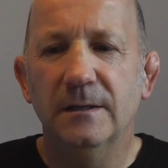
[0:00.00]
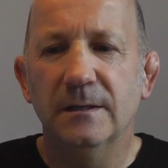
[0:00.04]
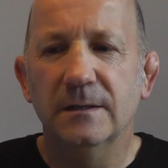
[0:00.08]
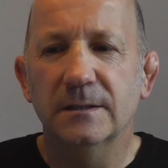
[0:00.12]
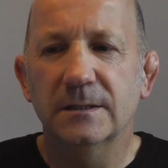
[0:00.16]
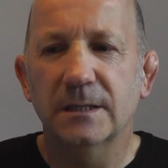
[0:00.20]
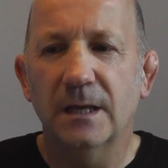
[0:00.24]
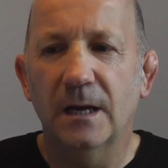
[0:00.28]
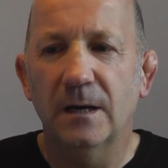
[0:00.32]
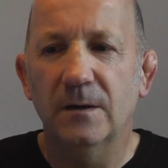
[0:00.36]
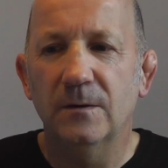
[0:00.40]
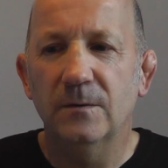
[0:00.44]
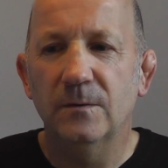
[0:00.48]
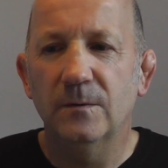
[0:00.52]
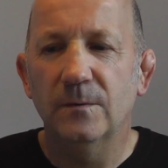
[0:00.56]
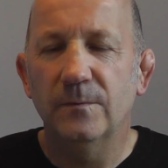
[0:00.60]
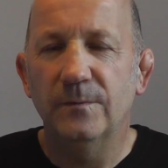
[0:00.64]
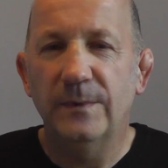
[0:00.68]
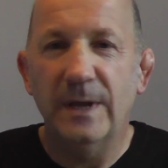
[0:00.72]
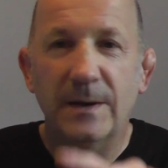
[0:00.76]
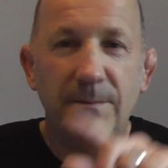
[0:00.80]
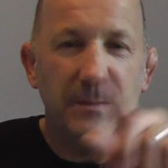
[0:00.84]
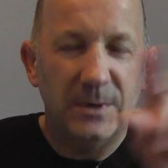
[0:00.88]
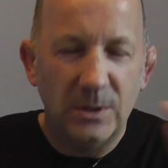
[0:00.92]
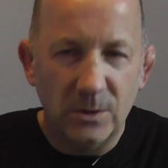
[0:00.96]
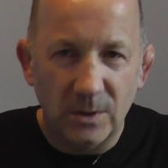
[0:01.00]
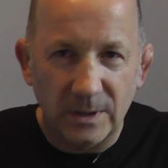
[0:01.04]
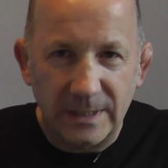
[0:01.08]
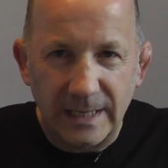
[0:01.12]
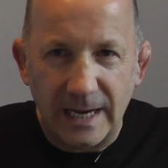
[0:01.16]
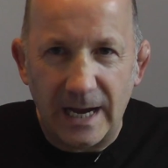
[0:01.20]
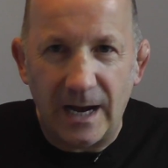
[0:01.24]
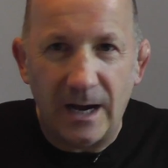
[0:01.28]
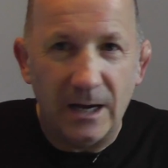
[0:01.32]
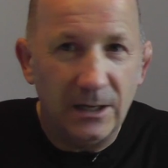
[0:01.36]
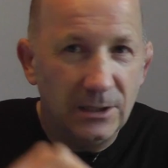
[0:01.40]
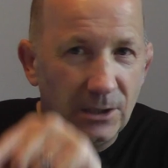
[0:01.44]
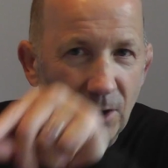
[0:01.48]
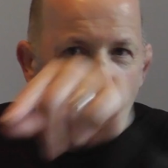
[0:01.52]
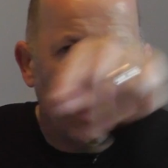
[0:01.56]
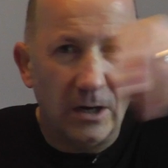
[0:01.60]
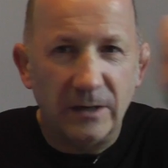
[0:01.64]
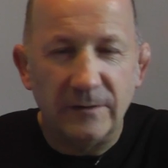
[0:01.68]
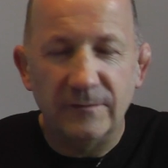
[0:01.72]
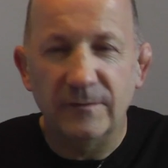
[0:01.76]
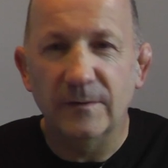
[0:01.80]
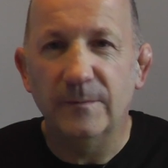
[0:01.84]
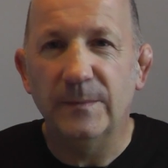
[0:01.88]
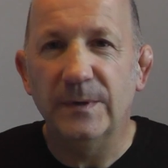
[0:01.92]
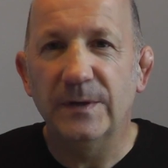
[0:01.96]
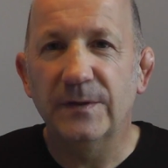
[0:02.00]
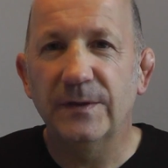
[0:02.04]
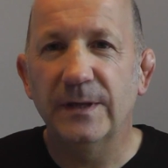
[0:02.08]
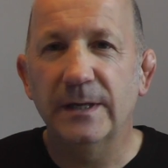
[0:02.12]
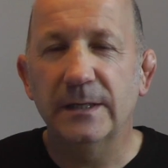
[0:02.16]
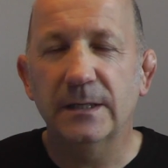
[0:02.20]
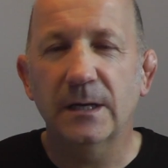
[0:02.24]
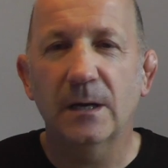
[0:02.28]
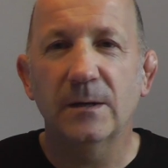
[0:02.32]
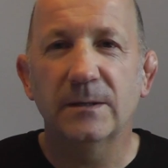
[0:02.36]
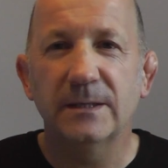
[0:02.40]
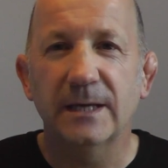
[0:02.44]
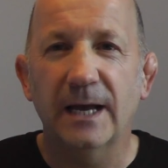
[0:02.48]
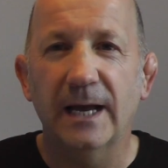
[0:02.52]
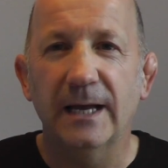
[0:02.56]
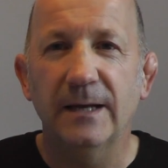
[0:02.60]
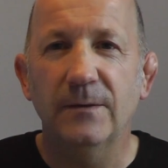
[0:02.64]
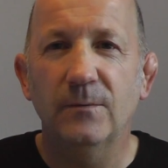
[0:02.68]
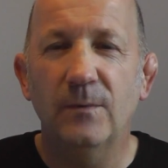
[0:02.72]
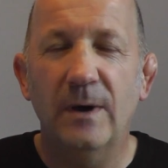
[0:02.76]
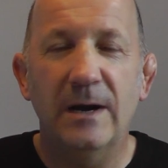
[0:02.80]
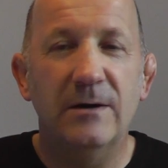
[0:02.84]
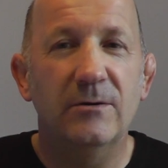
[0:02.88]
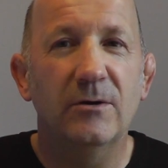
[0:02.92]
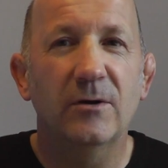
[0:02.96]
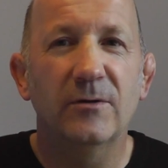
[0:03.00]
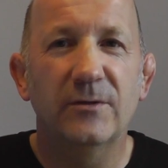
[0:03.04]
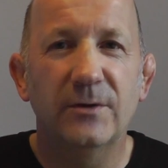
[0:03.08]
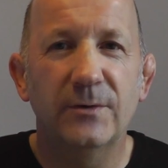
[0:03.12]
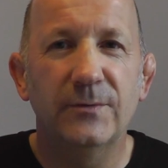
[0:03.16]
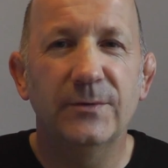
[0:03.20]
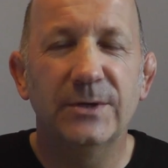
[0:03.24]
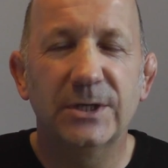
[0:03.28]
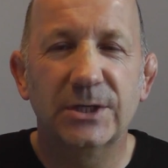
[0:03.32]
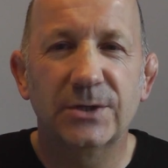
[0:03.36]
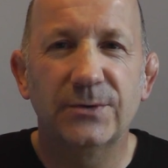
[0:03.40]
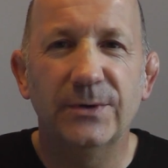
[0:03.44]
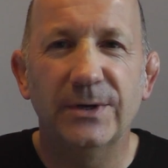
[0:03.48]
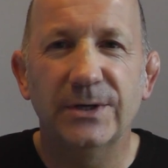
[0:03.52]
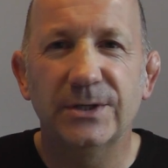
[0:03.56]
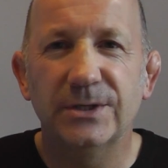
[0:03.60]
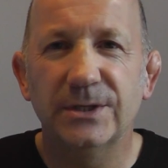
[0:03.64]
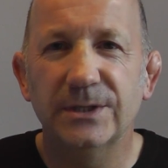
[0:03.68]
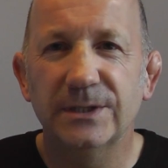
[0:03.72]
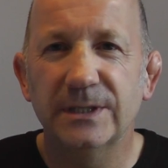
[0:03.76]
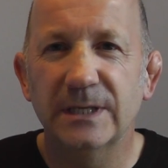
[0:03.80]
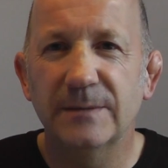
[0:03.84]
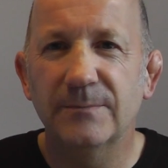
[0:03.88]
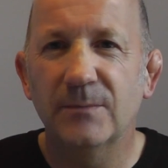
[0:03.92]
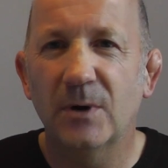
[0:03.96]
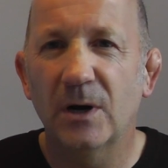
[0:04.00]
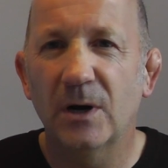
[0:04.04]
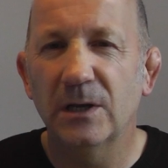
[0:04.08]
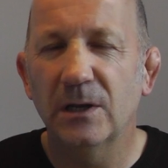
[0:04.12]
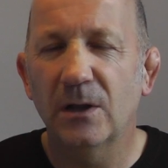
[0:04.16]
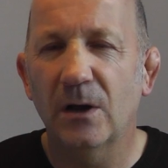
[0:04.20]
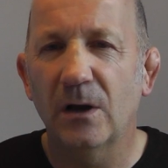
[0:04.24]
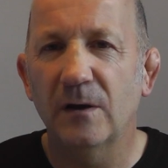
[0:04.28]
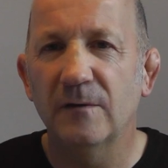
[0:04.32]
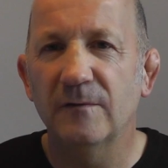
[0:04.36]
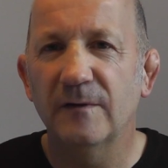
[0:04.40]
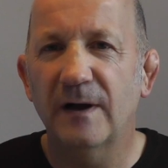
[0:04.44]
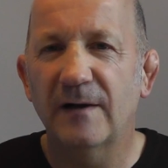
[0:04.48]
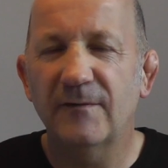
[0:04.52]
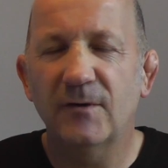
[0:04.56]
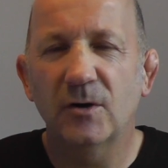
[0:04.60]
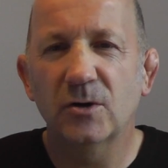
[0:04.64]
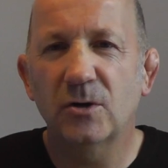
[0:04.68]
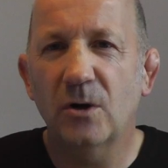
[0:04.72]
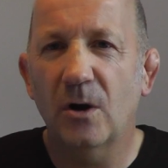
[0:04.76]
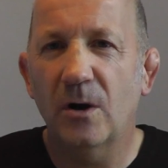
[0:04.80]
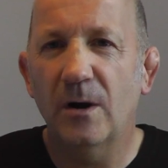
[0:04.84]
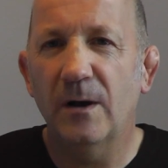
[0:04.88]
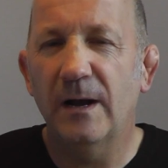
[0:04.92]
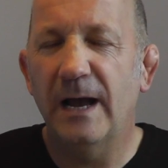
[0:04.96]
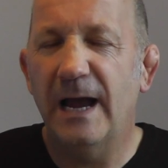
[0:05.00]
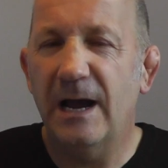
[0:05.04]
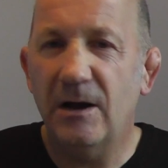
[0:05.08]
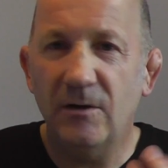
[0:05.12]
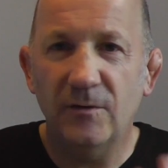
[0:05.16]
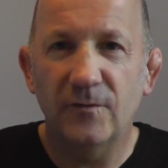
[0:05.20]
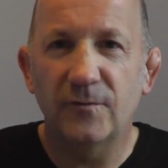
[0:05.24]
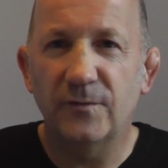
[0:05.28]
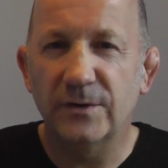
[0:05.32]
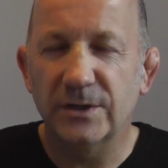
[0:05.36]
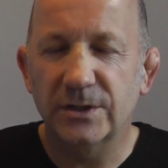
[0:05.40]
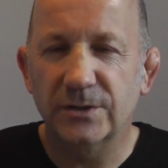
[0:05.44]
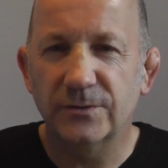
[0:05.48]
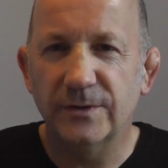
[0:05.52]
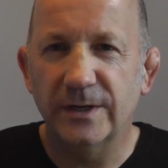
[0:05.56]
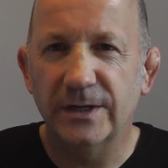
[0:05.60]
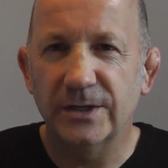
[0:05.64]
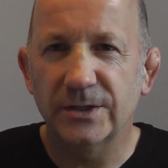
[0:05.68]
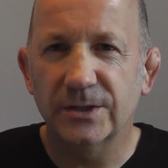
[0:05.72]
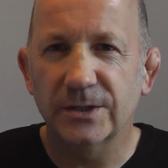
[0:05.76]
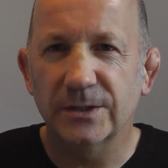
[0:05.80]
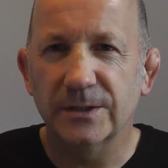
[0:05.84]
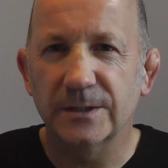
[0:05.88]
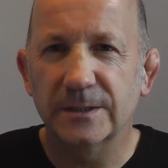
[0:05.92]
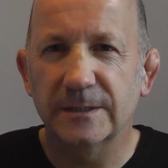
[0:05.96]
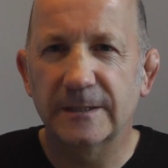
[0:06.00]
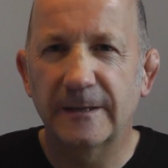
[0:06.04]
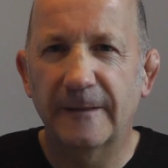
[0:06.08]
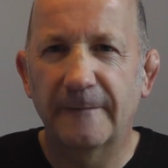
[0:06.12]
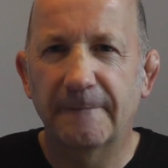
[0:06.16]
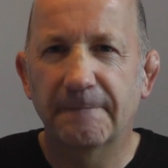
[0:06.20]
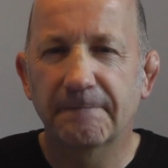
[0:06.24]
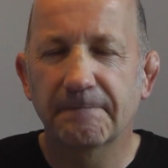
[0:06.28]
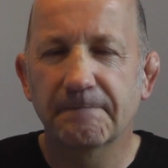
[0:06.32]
So then we look at our life and we think, okay, where are the restrictions in life? Have I got health restrictions?